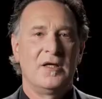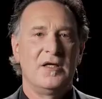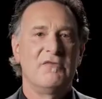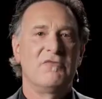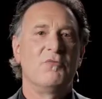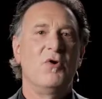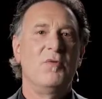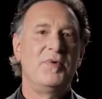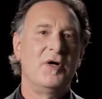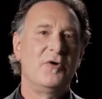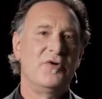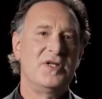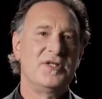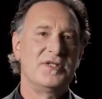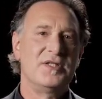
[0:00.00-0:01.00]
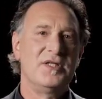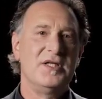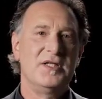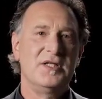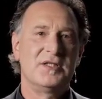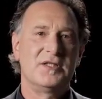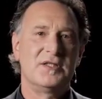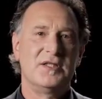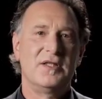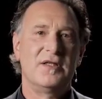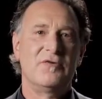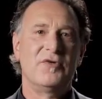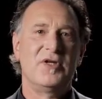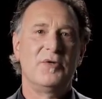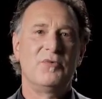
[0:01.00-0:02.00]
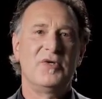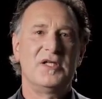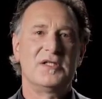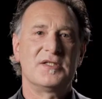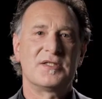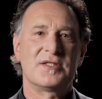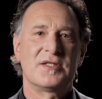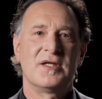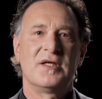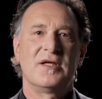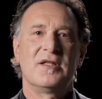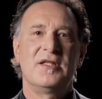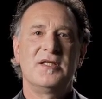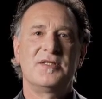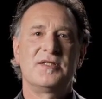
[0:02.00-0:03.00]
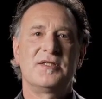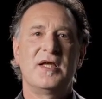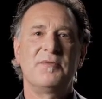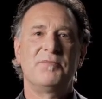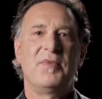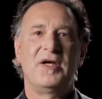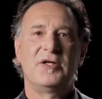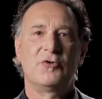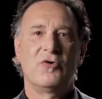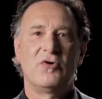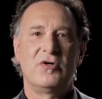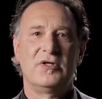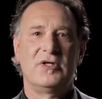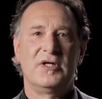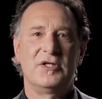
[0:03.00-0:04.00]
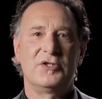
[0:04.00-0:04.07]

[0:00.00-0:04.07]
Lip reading: If more power is needed in the rear wheels, this standby torque